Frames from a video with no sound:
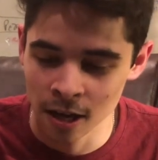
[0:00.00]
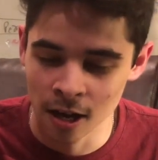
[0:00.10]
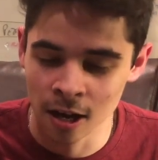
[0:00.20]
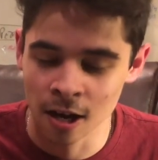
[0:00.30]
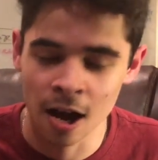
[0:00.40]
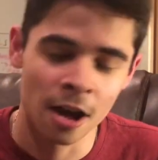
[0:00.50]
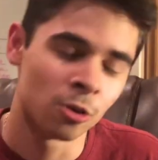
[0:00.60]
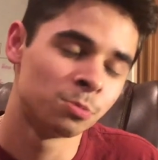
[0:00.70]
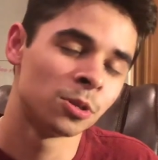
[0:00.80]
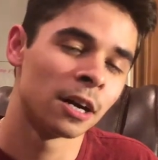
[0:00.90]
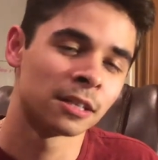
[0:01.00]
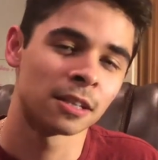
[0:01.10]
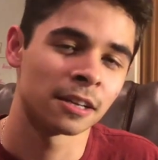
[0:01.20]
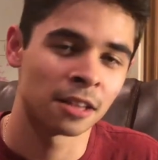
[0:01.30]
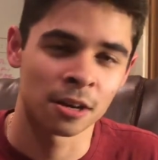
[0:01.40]
I hope you guys
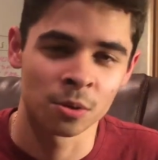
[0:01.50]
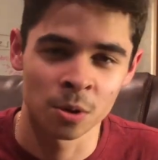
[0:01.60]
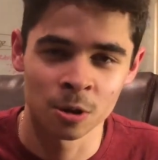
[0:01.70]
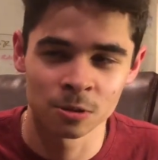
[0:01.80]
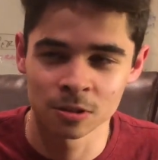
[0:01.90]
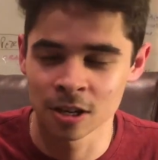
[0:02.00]
liked that quote.